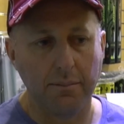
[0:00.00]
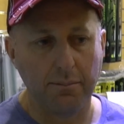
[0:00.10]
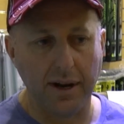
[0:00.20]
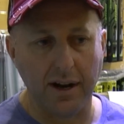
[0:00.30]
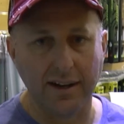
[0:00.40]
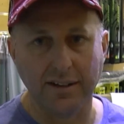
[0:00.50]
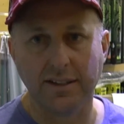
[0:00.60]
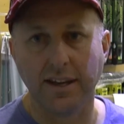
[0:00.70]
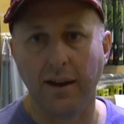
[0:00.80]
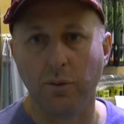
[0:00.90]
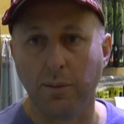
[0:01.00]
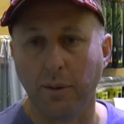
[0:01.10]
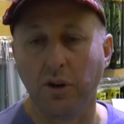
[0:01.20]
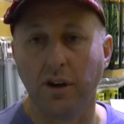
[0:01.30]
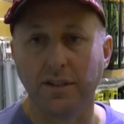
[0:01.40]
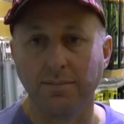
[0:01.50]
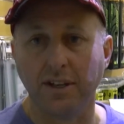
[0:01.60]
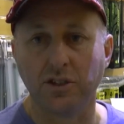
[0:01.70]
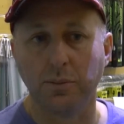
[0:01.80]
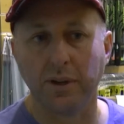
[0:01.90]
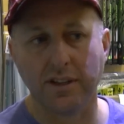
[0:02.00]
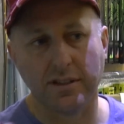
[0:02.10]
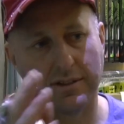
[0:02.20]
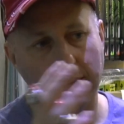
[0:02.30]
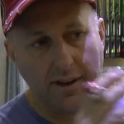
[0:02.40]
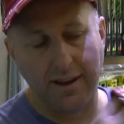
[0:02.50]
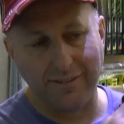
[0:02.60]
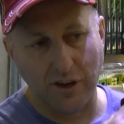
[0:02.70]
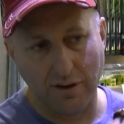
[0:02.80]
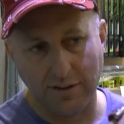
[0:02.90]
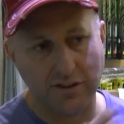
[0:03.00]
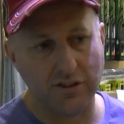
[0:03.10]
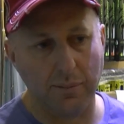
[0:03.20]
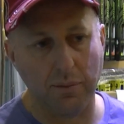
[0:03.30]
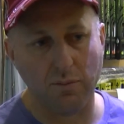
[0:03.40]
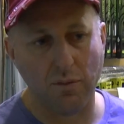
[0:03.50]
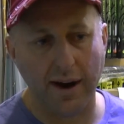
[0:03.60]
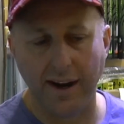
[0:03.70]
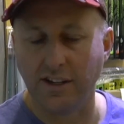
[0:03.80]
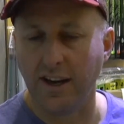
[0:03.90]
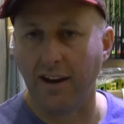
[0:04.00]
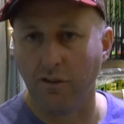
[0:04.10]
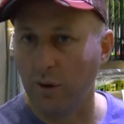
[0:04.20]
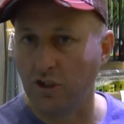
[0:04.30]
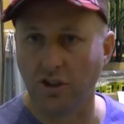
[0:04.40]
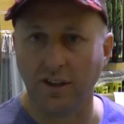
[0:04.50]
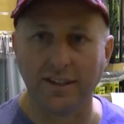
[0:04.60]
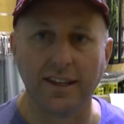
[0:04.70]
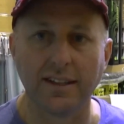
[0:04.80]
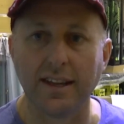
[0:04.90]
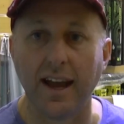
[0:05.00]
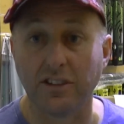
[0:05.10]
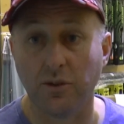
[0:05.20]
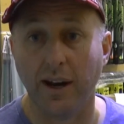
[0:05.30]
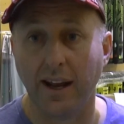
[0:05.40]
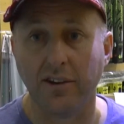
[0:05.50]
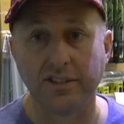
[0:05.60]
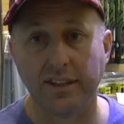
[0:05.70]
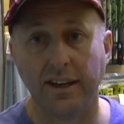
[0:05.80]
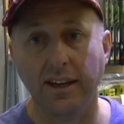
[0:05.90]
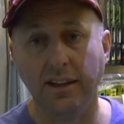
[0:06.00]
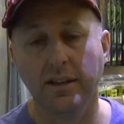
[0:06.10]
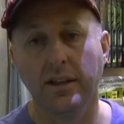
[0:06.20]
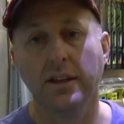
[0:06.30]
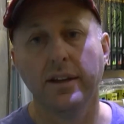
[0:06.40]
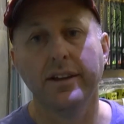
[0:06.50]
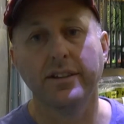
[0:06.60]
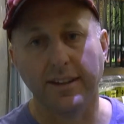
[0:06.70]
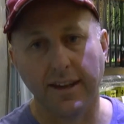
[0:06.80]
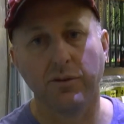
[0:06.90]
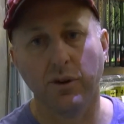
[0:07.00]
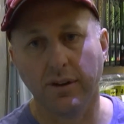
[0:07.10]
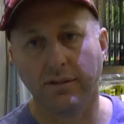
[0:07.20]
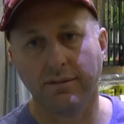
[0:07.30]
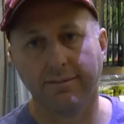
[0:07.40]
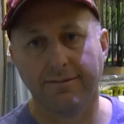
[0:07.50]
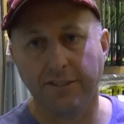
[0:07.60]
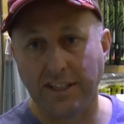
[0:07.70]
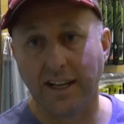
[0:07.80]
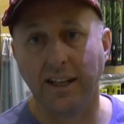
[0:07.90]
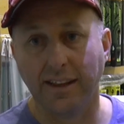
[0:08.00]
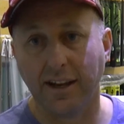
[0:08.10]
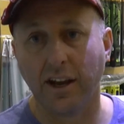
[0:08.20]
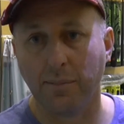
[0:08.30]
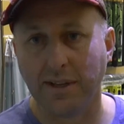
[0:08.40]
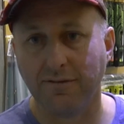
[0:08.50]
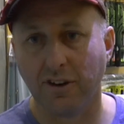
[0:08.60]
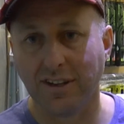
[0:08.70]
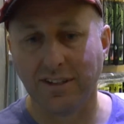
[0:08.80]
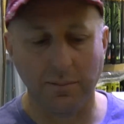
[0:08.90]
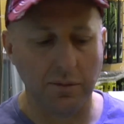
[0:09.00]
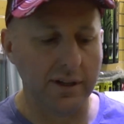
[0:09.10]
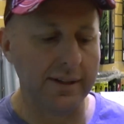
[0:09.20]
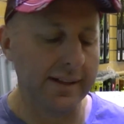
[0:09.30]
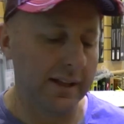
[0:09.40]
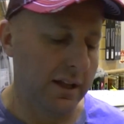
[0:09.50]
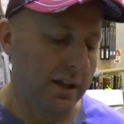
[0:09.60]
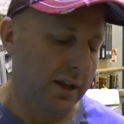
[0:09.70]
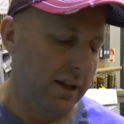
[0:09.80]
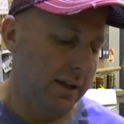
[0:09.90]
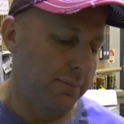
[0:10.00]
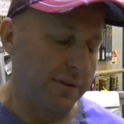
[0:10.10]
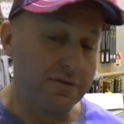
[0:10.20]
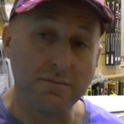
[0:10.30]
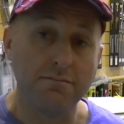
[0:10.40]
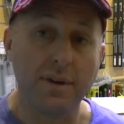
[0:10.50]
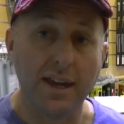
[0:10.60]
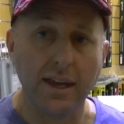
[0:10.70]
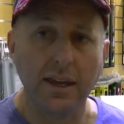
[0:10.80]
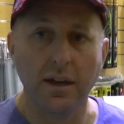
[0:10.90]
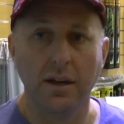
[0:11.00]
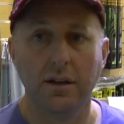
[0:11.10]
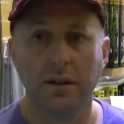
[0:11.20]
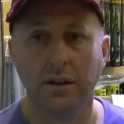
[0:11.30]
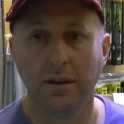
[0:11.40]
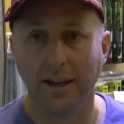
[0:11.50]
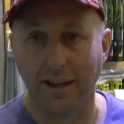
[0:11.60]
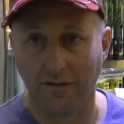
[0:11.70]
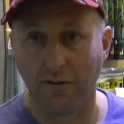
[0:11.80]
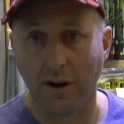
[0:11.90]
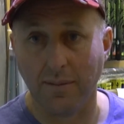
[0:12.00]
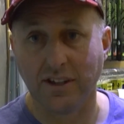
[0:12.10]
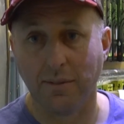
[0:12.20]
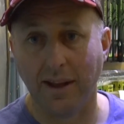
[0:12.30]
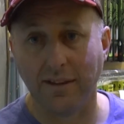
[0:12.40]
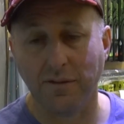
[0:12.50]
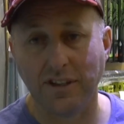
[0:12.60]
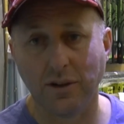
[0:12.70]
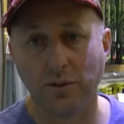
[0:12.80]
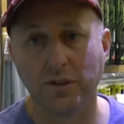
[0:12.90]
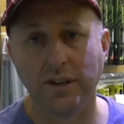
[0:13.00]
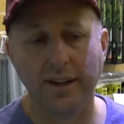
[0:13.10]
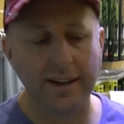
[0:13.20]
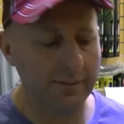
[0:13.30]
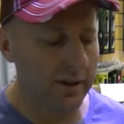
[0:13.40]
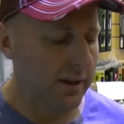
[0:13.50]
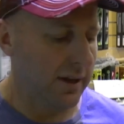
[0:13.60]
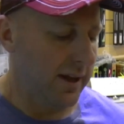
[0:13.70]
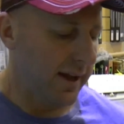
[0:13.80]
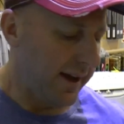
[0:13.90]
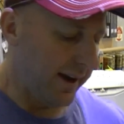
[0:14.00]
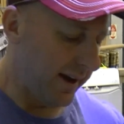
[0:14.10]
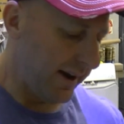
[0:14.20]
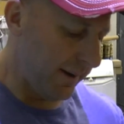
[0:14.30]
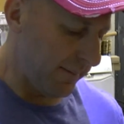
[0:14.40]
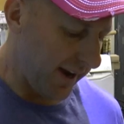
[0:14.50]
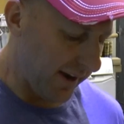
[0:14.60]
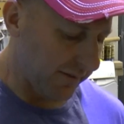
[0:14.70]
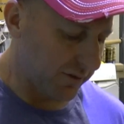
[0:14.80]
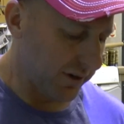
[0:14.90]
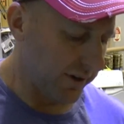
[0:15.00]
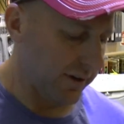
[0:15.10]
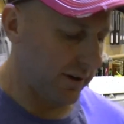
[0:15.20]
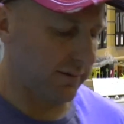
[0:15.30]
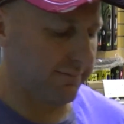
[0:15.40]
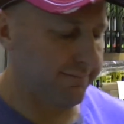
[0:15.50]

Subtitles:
But I understand where people go, it's mental, because if you're at the top range, everyone's shooting 6 to 8 hours a day. So therefore, physically, they're going to be very similar. But for me, it's very much about the physical side. And I've got to